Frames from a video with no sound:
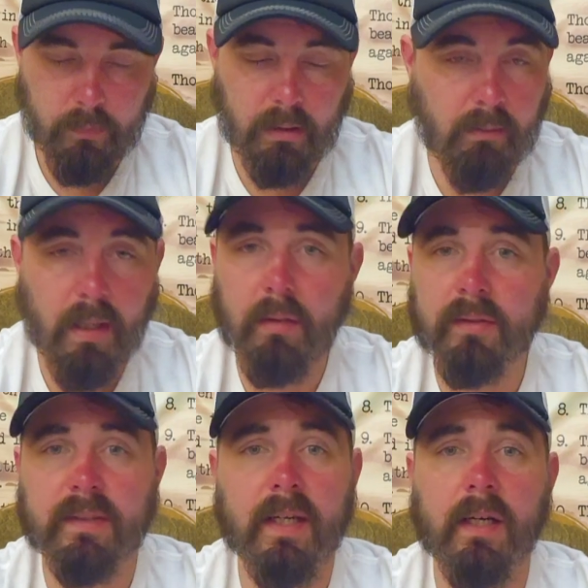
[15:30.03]
the cloud
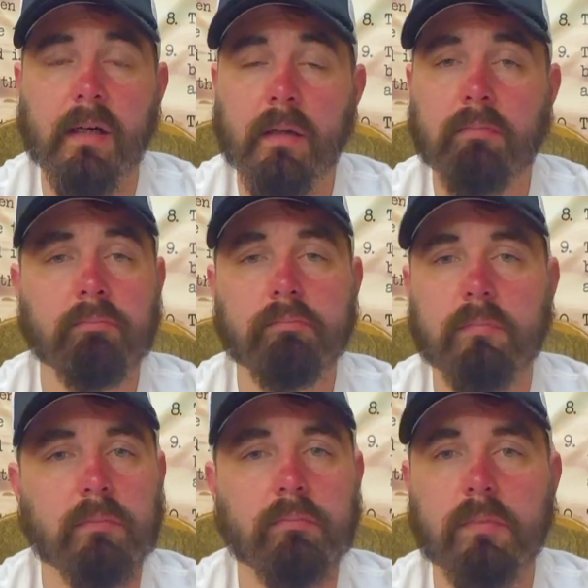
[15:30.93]
is there,
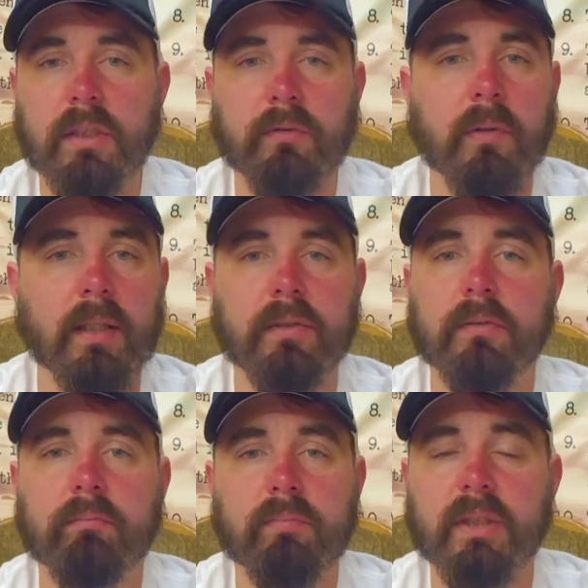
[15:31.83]
the
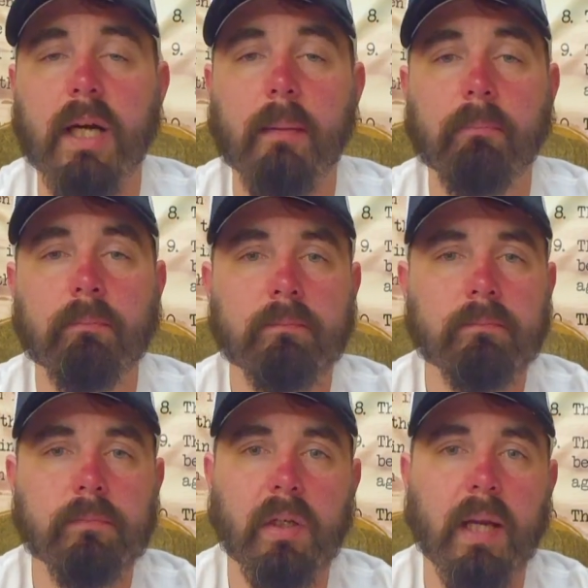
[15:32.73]
Israelites stop
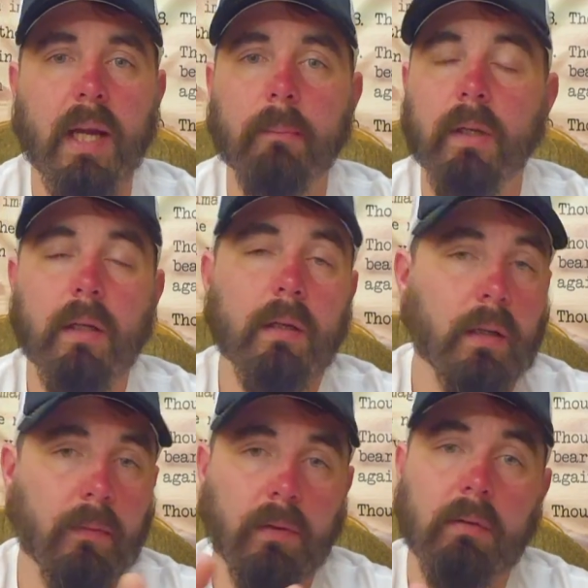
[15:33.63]
their camp.
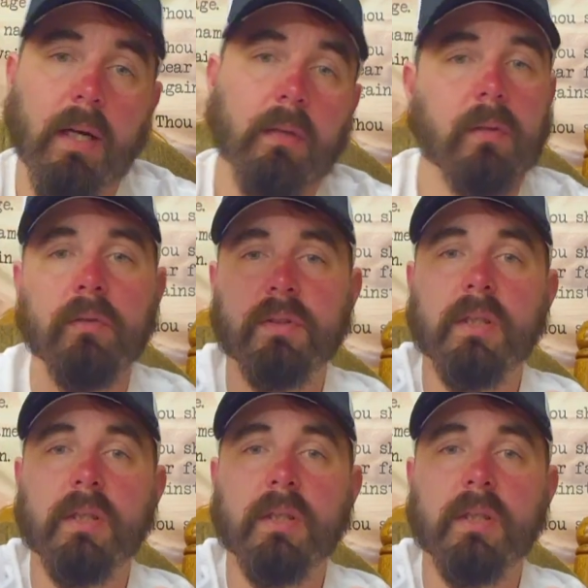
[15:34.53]
If the cloud goes